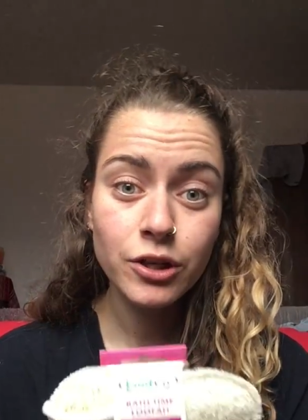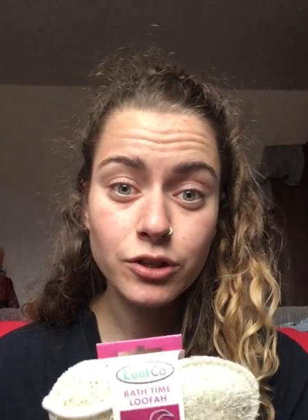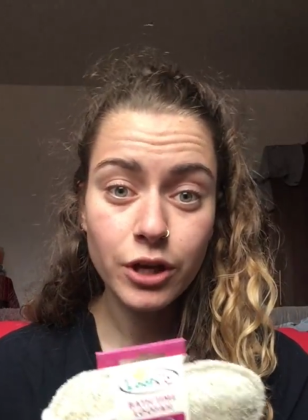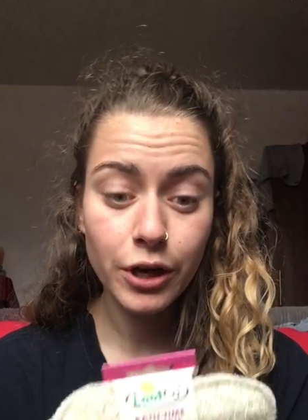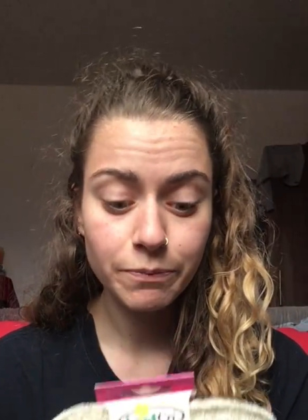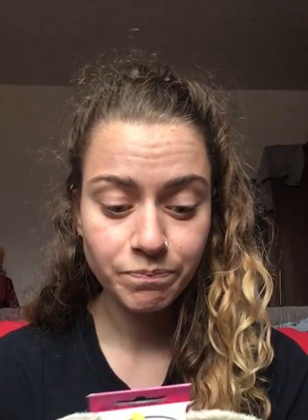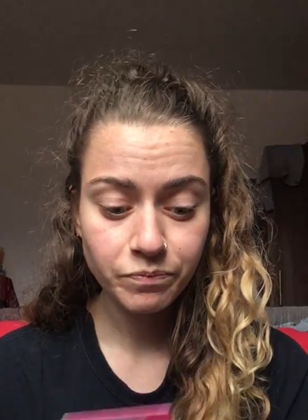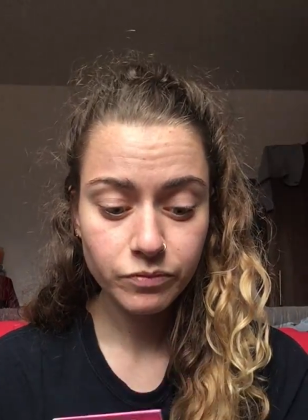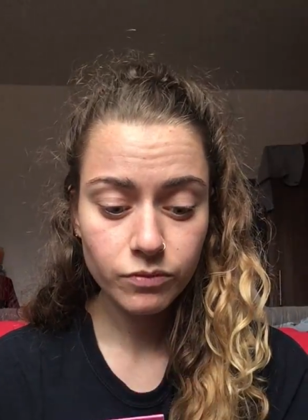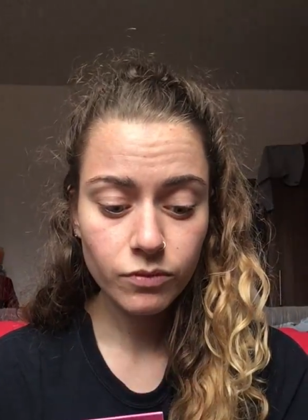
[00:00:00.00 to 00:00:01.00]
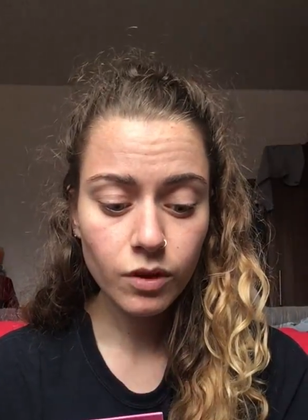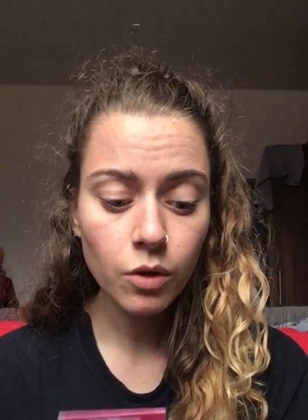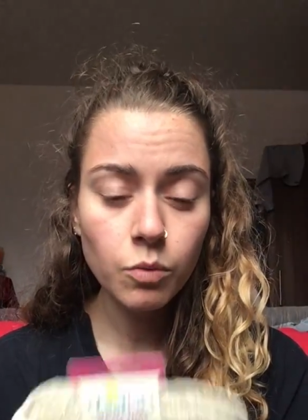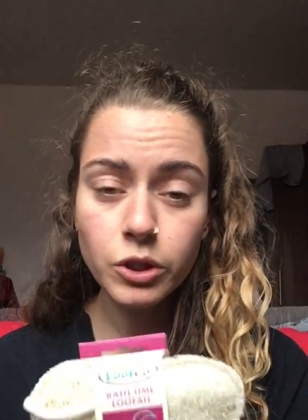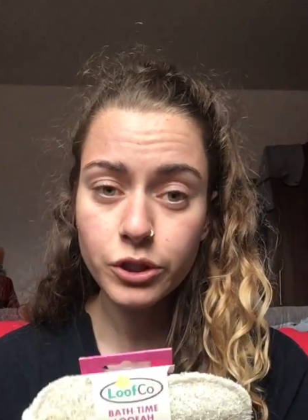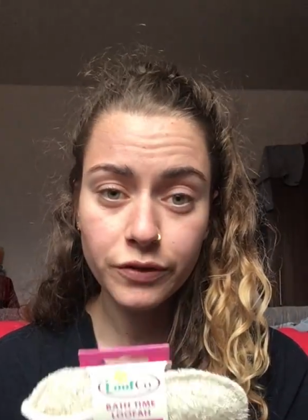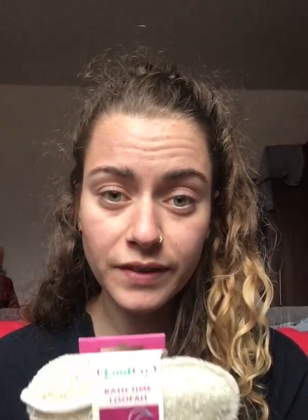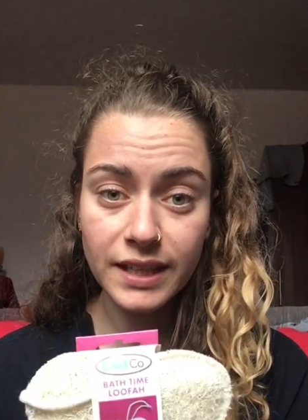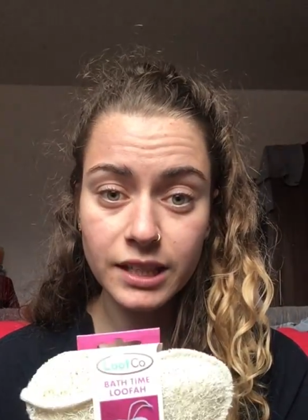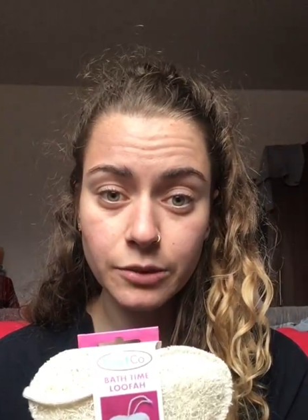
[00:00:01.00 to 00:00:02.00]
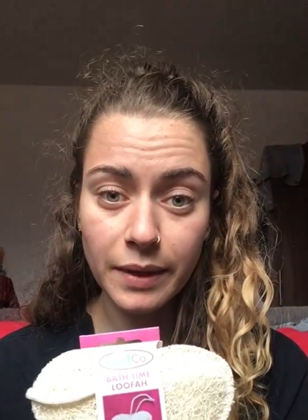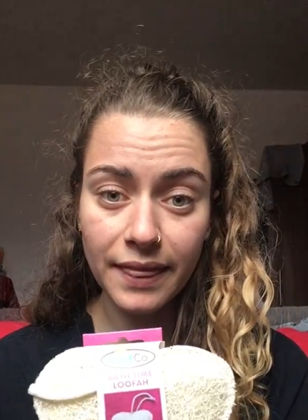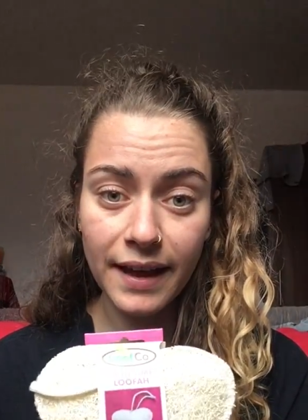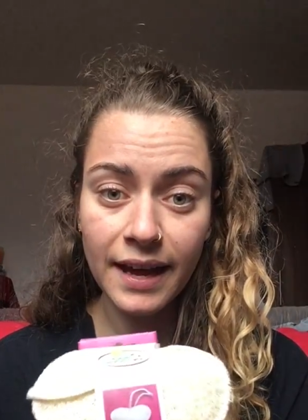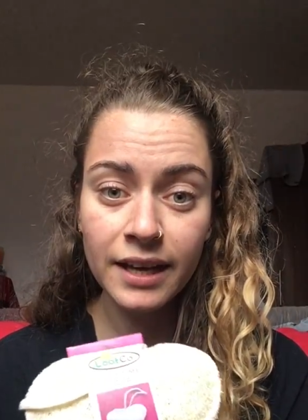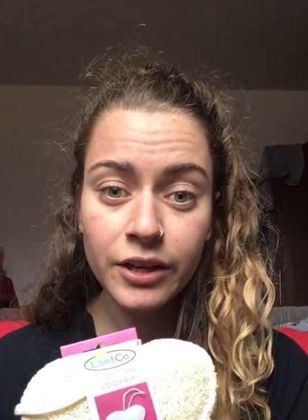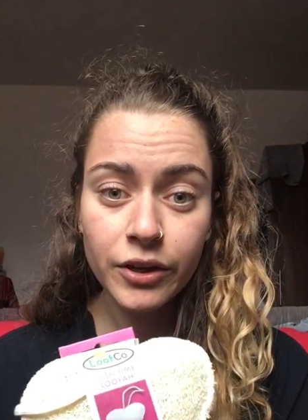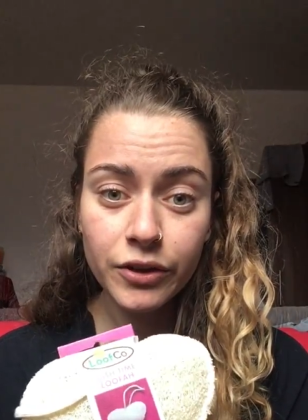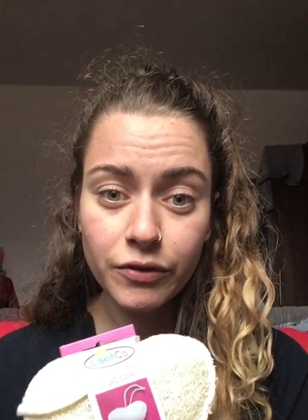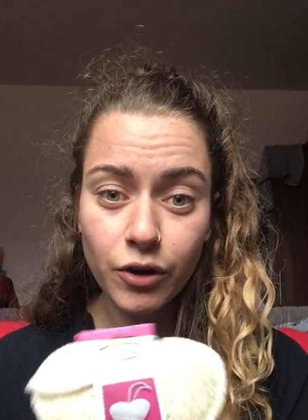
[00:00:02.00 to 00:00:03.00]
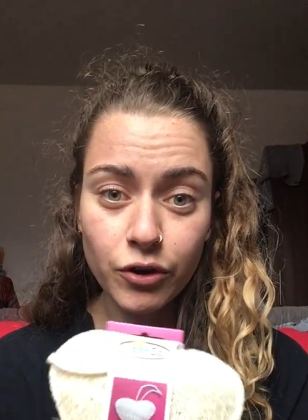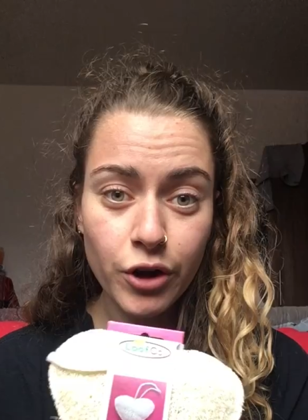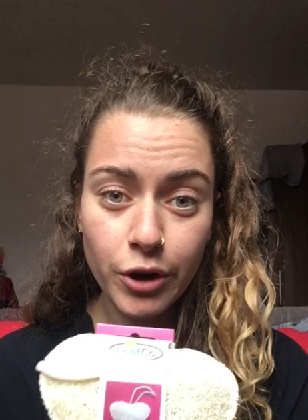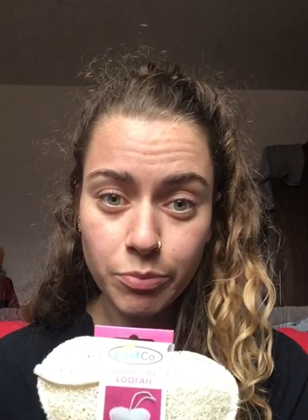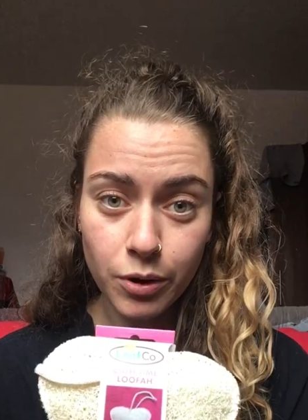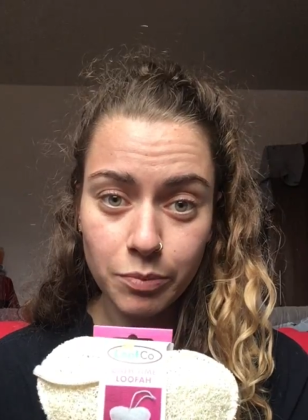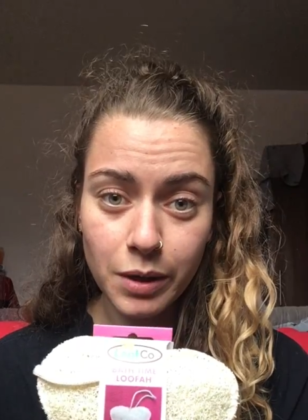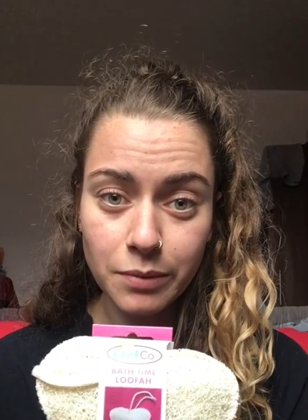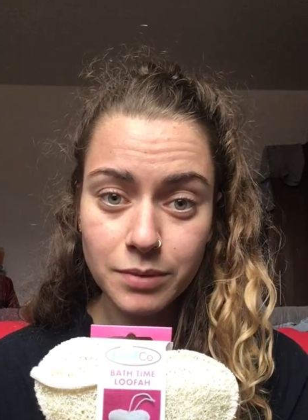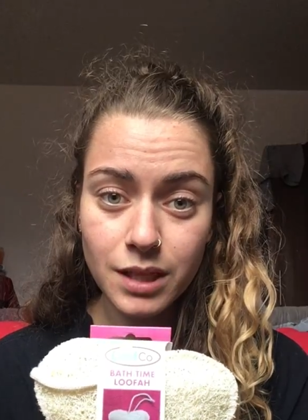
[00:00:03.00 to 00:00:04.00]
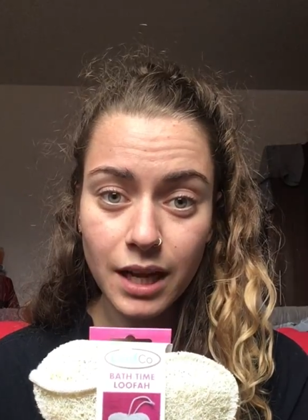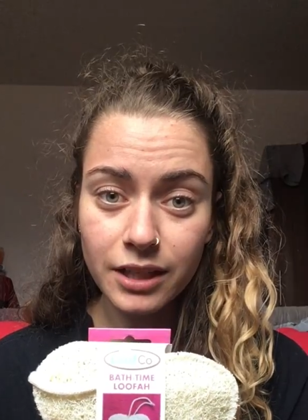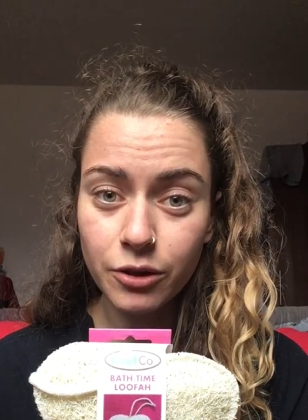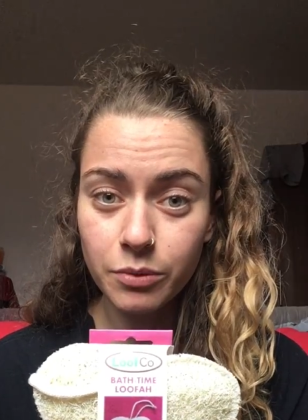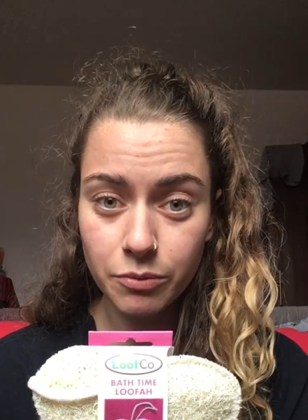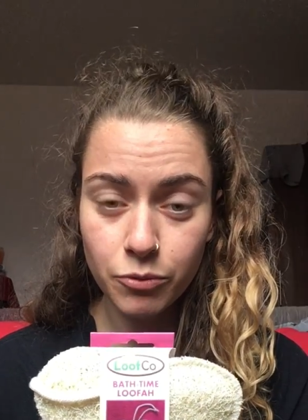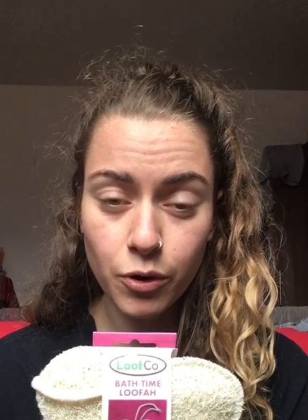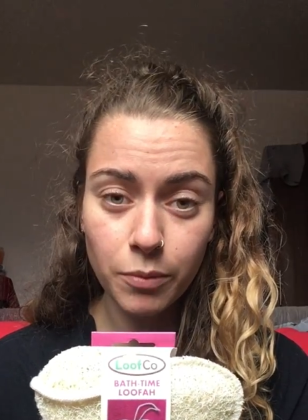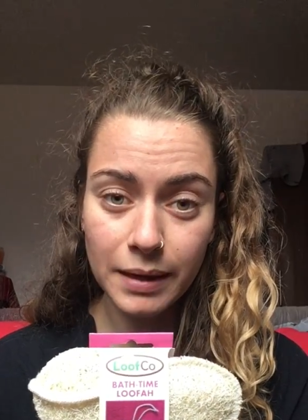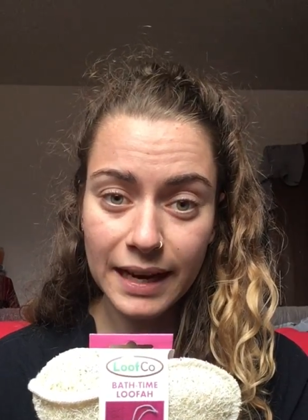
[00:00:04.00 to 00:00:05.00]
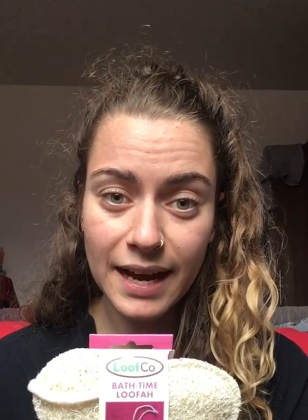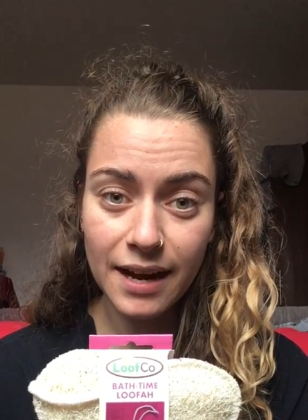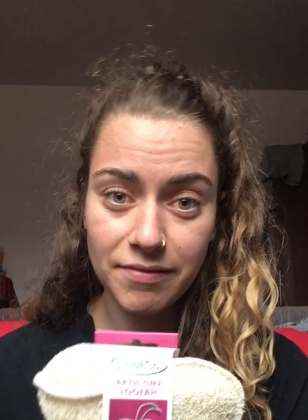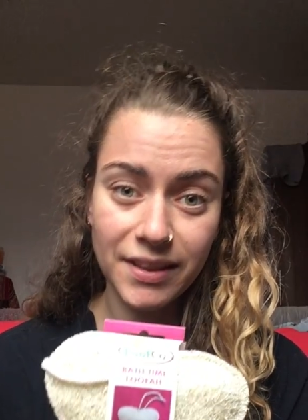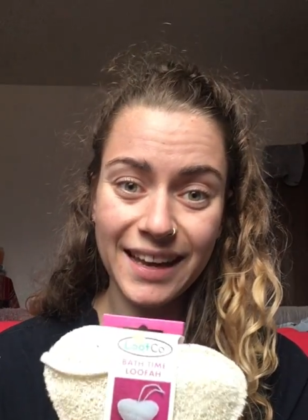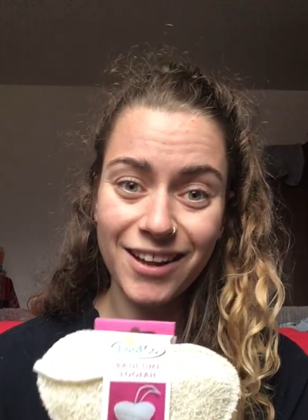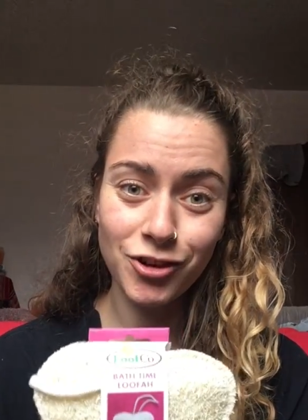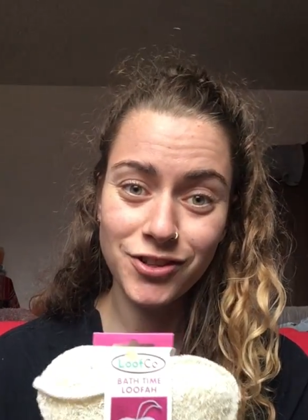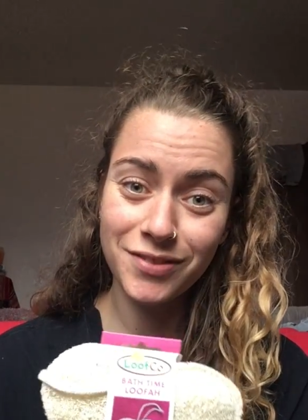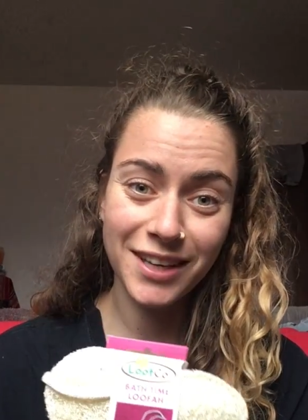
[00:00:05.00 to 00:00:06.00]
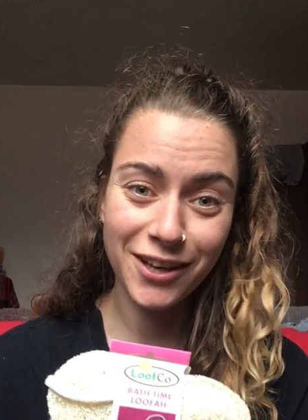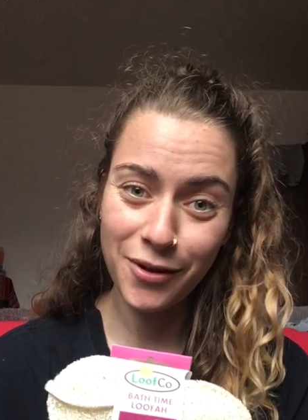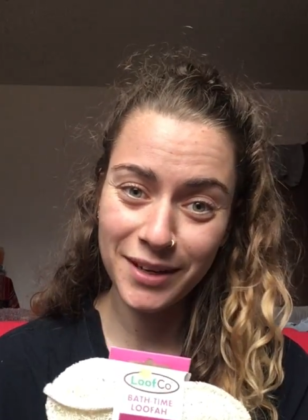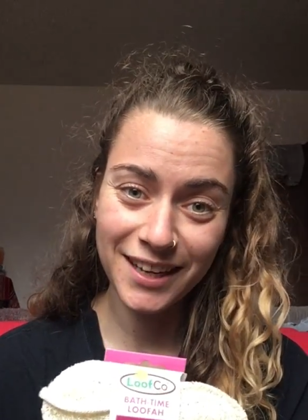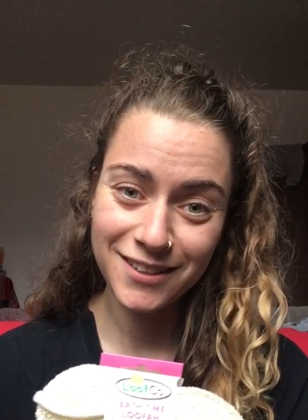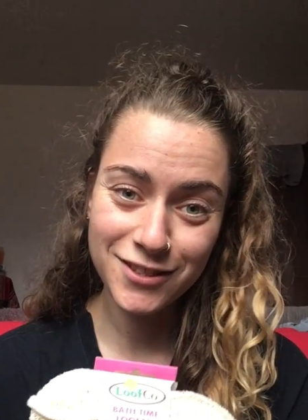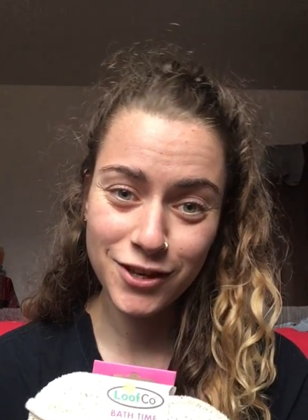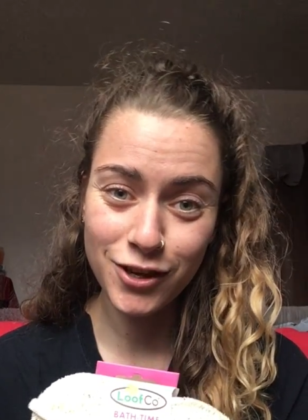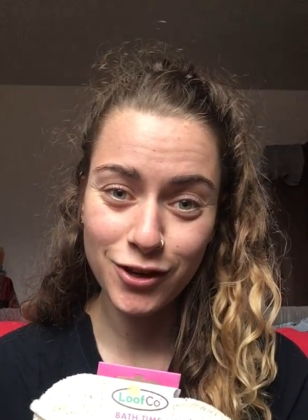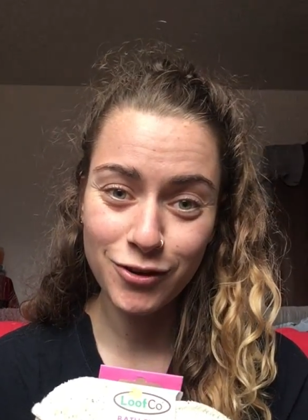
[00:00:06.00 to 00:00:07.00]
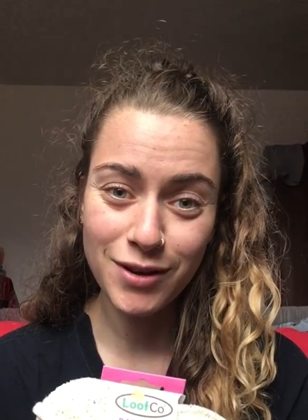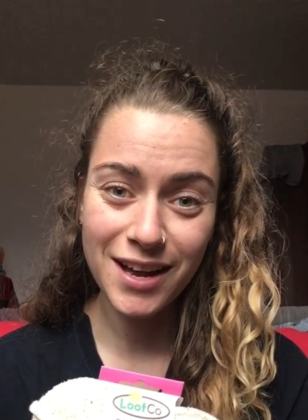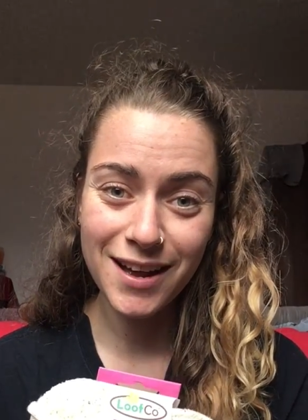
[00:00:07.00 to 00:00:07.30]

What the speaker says: So once you're finished with it, you've got no problems like you would normally have, the guilt of it going into